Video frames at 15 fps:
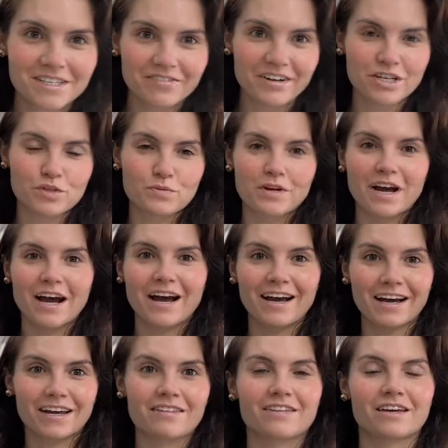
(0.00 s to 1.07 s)
arrangement
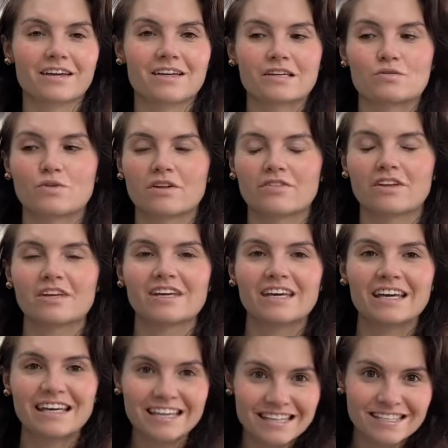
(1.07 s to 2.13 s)
I think is one of the
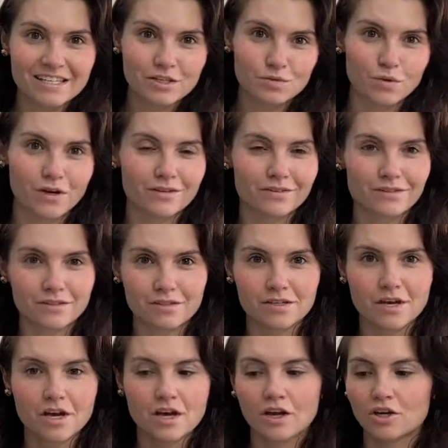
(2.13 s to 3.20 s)
easiest ones
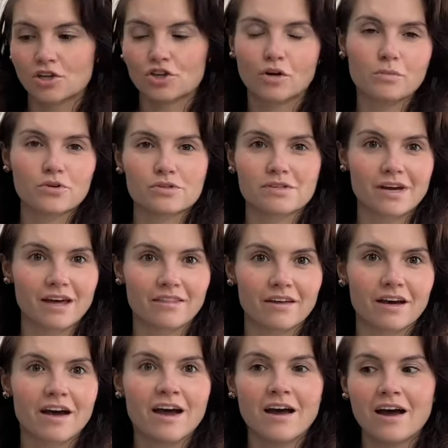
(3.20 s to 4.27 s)
you can put
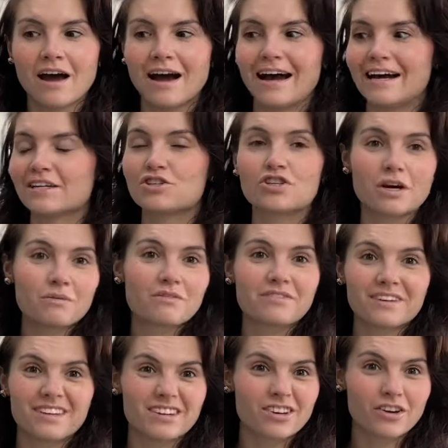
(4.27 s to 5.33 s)
together. I don't
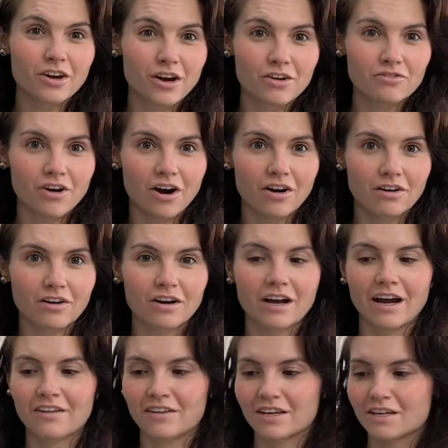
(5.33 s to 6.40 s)
think you can go wrong.
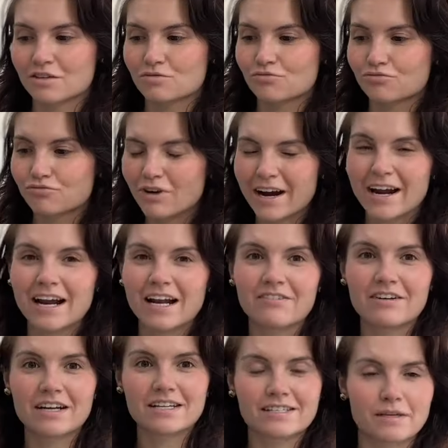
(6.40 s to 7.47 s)
I think it's really,
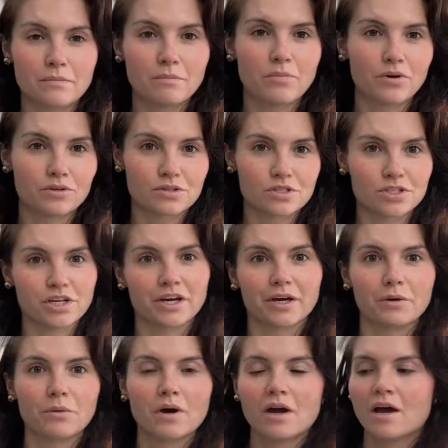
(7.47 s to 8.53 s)
really simple to
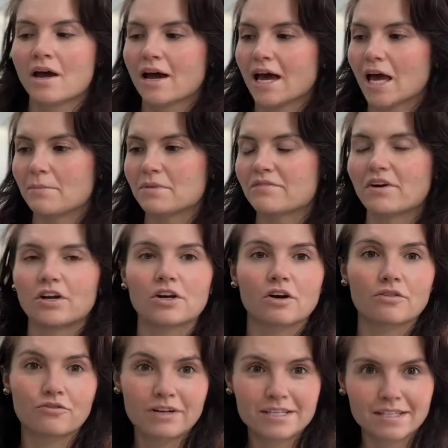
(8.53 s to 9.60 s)
do. You've only got
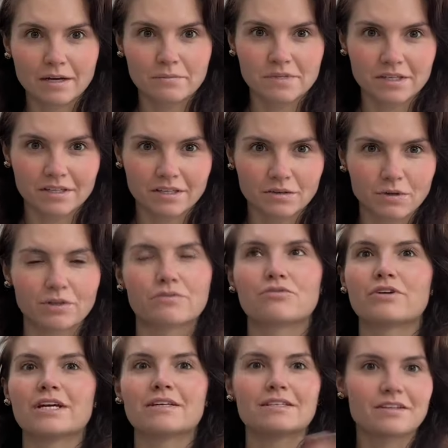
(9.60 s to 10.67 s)
three
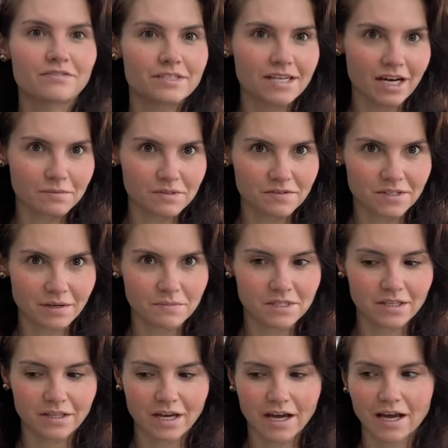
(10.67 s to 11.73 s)
different types of stems
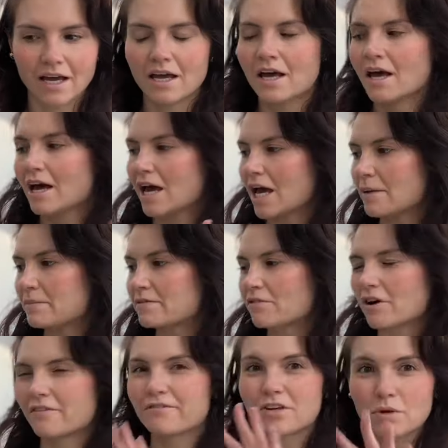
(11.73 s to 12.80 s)
in there. You've
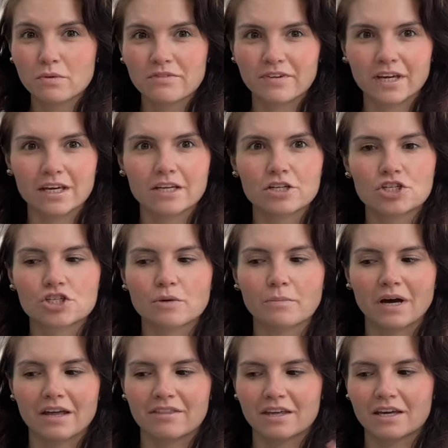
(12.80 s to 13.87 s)
got a few of each, but
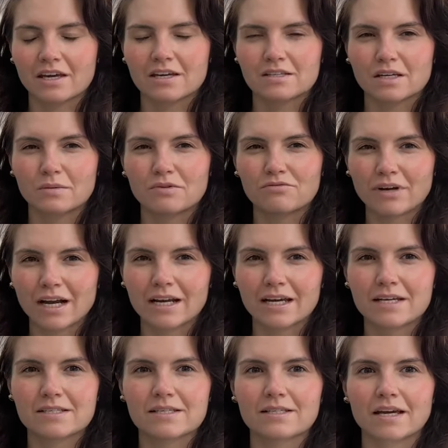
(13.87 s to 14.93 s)
I think it's going to be really
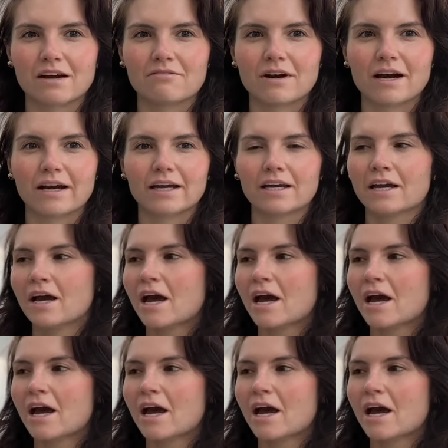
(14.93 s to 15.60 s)
easy to get right